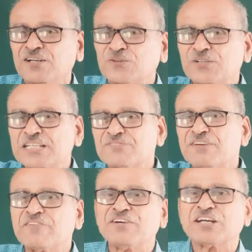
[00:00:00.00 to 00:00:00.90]
to this
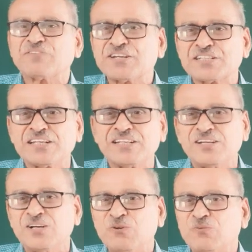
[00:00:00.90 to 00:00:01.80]
wave
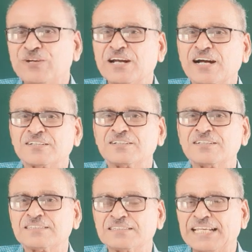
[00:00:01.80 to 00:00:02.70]
equation, we got
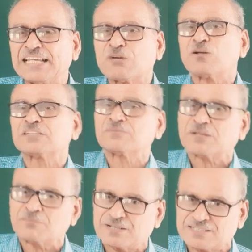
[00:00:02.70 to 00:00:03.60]
3 quantum
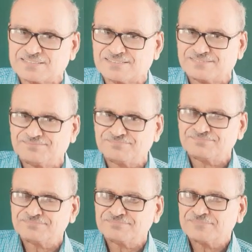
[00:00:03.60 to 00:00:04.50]
numbers.
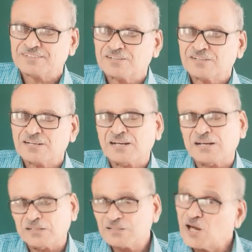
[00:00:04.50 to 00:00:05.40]

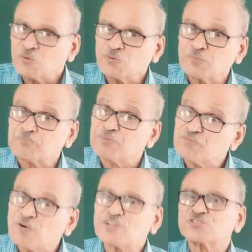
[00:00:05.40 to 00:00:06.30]
Now,
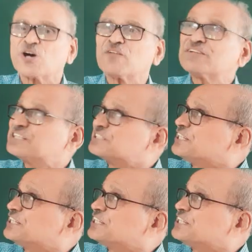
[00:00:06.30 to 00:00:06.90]
before solving this